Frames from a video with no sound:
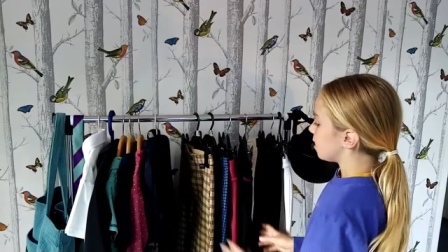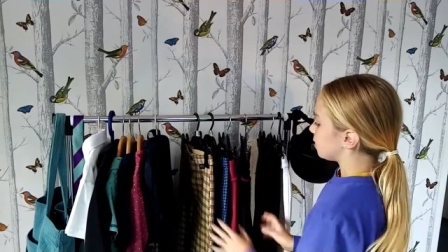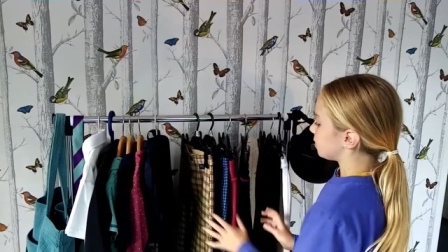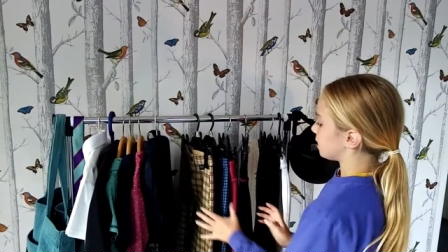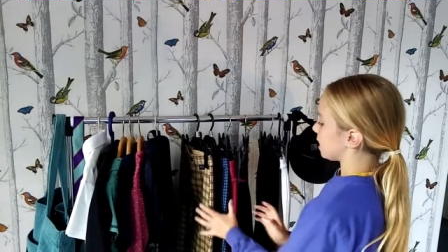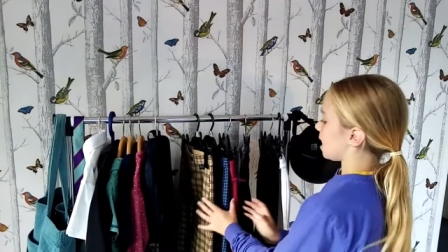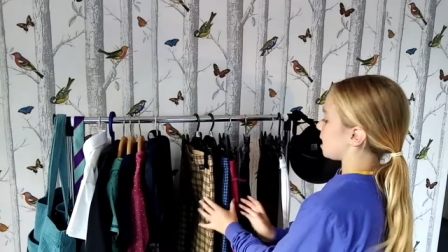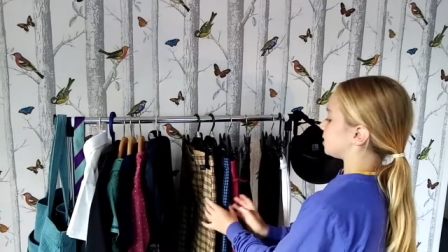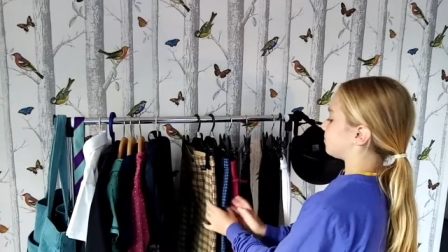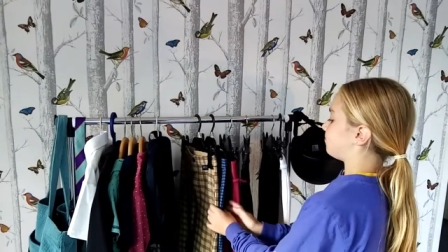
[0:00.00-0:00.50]

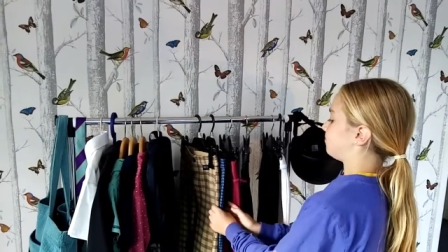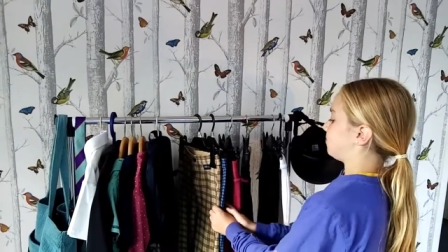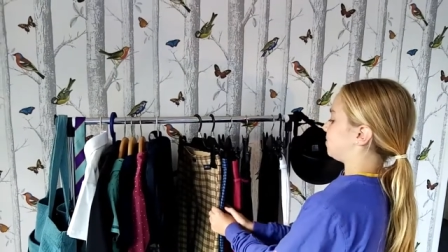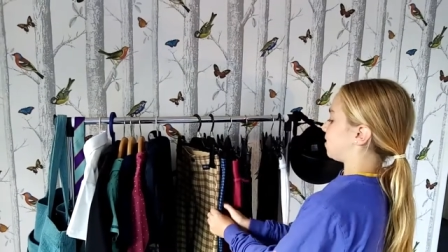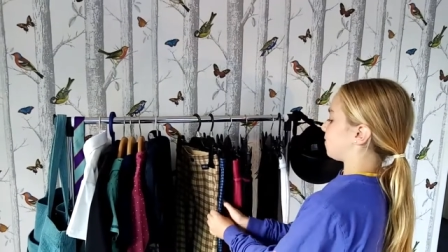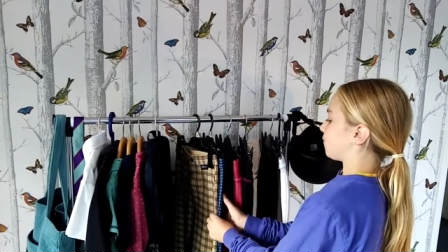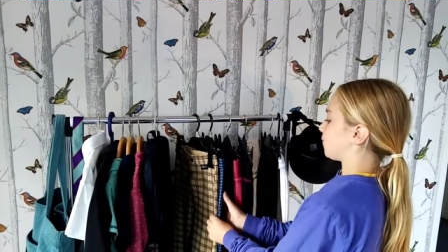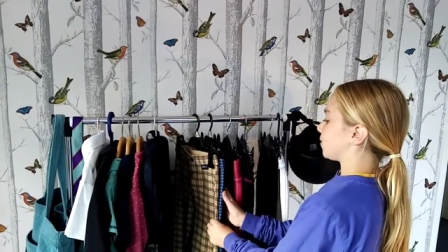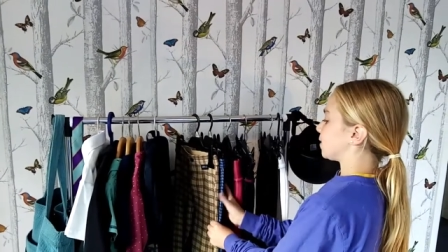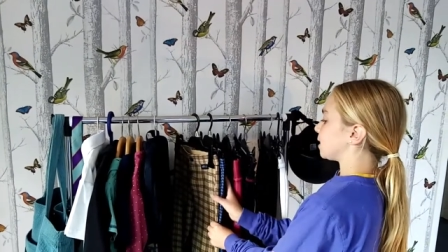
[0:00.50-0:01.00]
they're
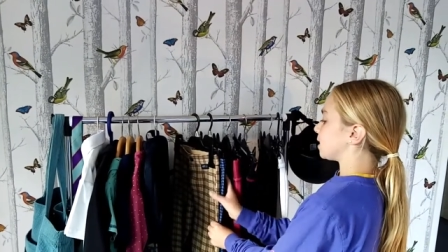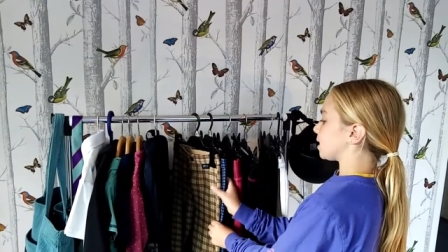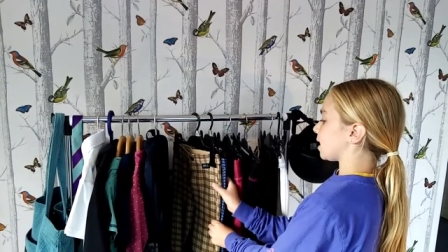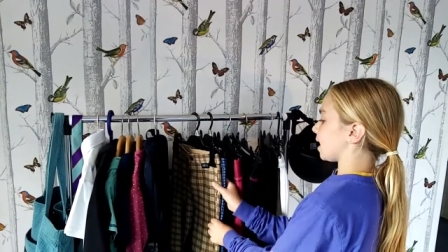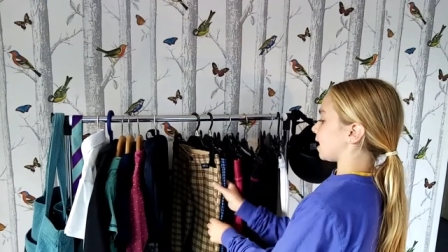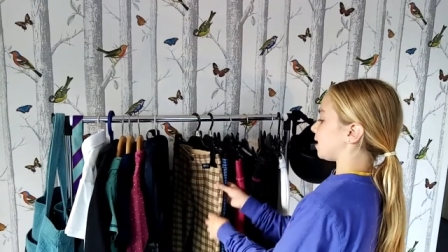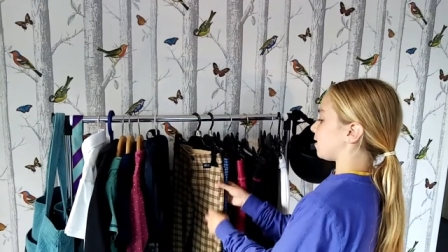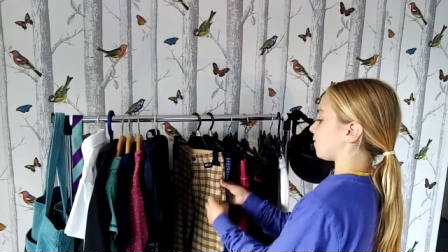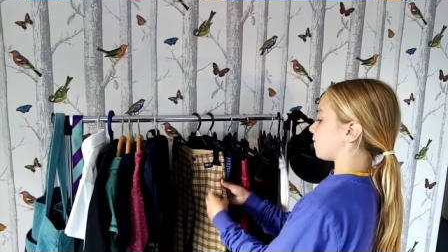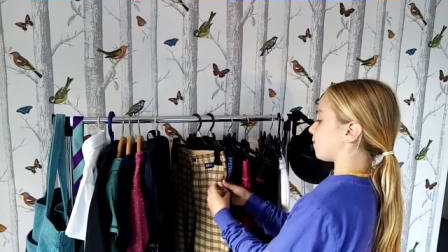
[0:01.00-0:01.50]
different
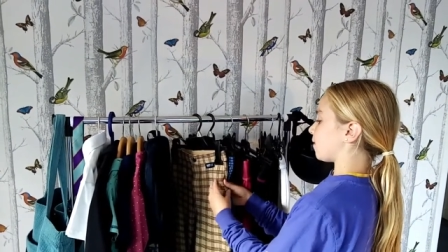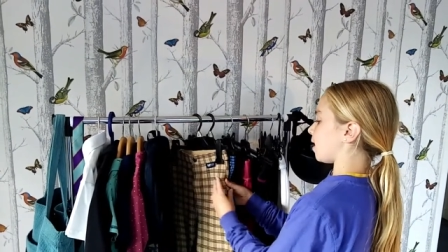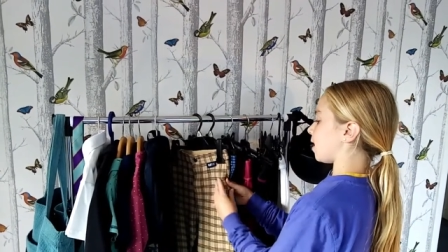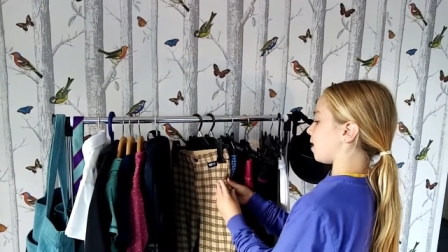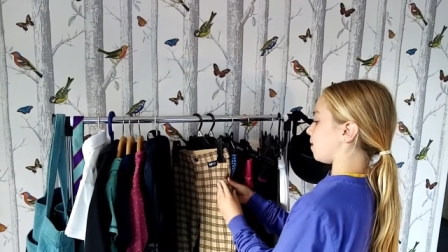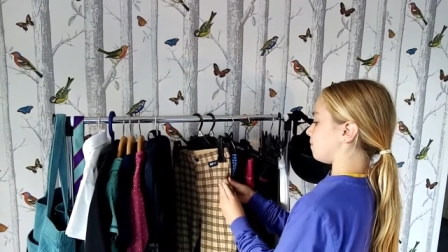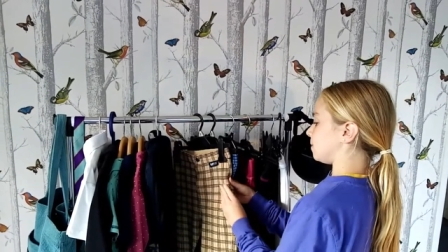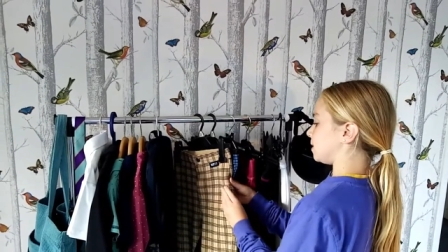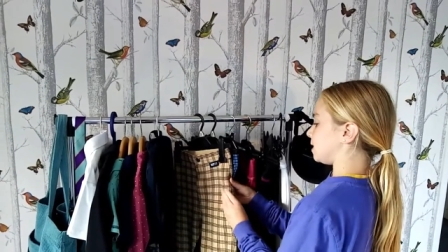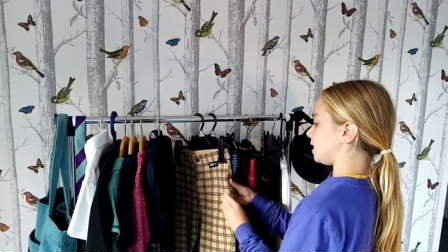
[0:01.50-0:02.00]
like
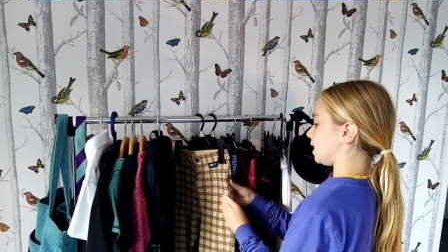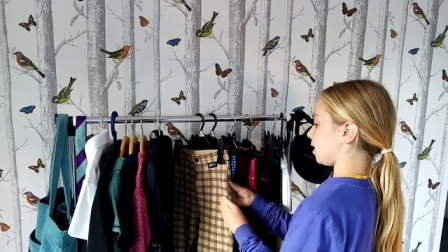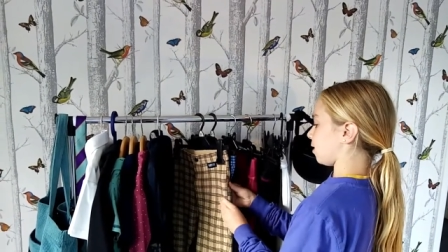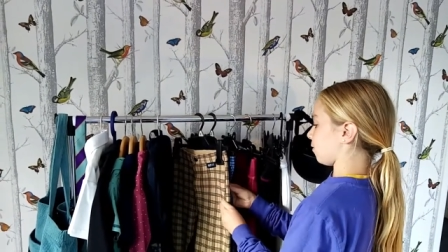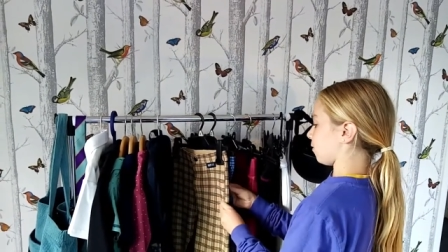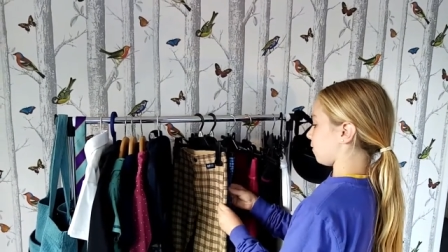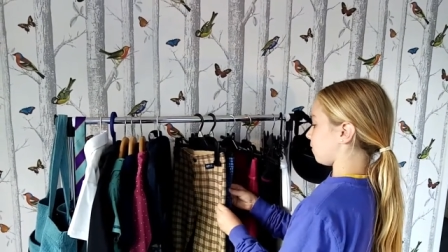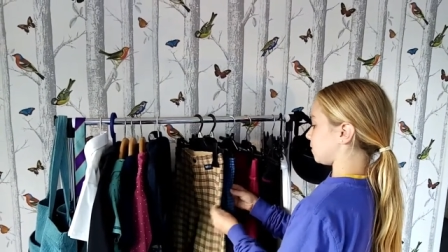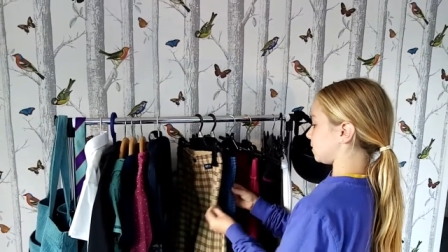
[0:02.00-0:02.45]
uh, materials.